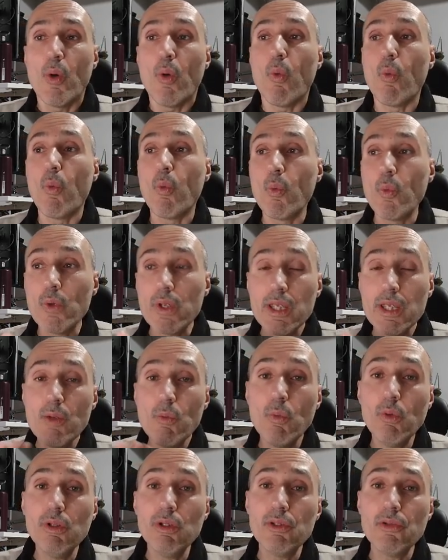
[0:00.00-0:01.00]
We
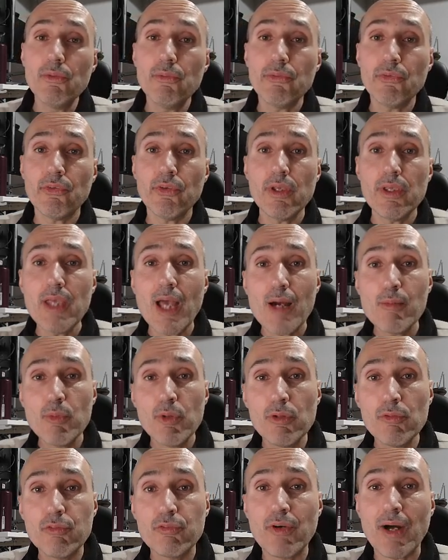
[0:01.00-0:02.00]
will use a
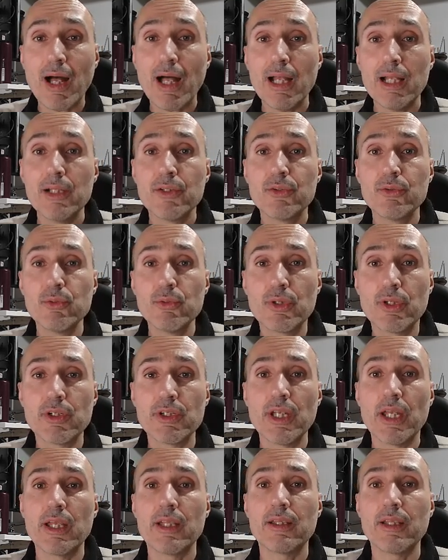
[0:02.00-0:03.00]
YAML file to
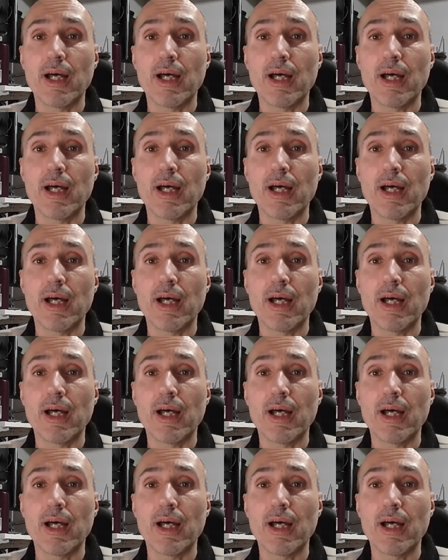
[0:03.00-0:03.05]
create